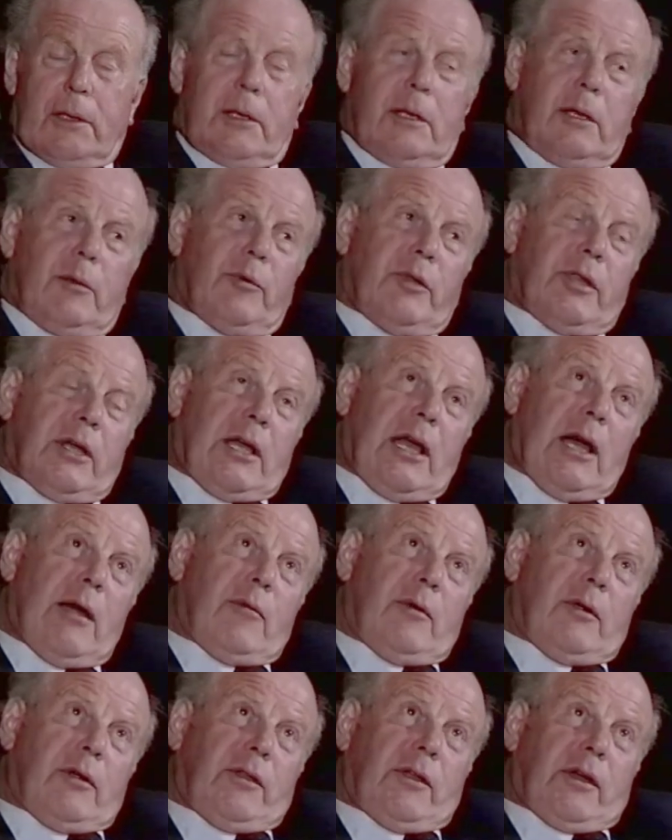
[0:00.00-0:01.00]
Yeah, but the
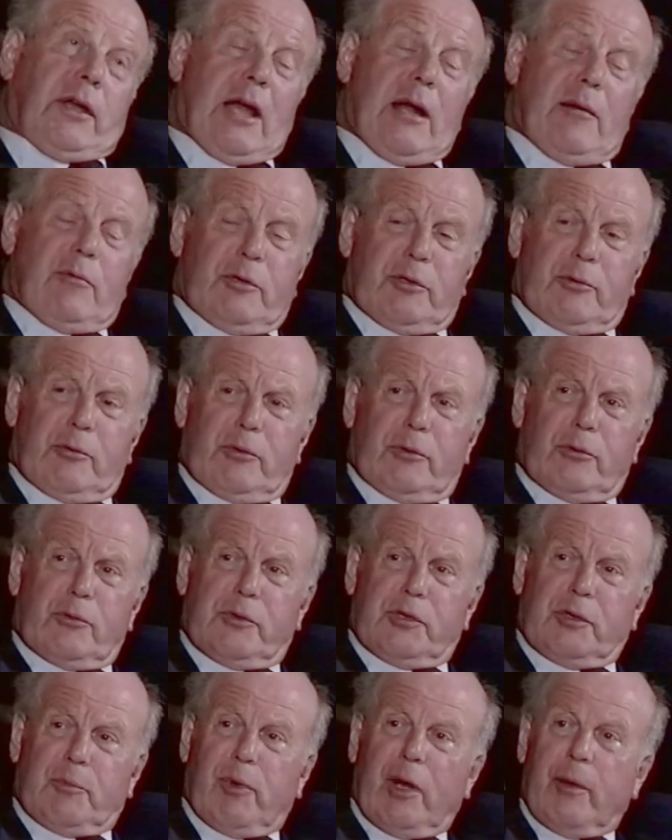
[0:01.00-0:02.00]
cameras were
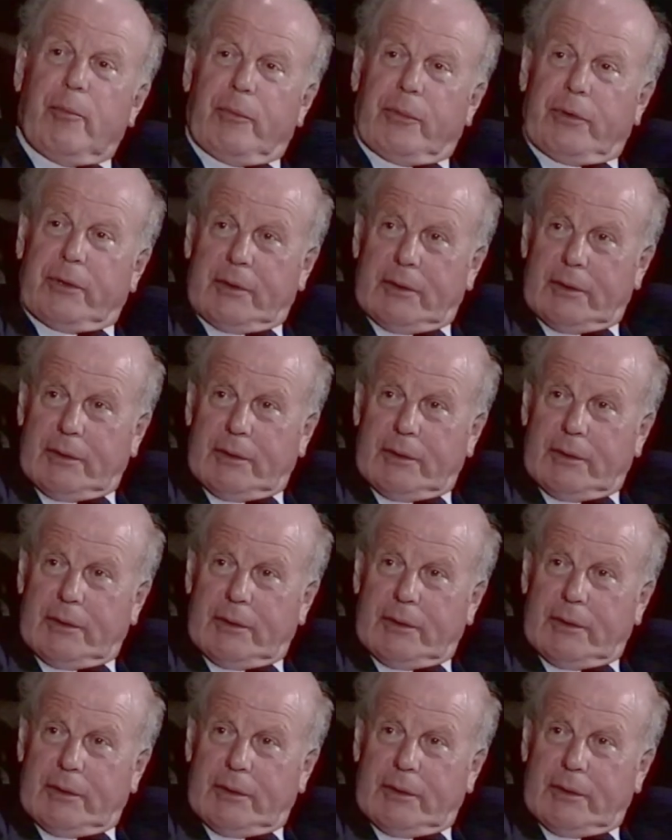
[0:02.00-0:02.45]
always blimped.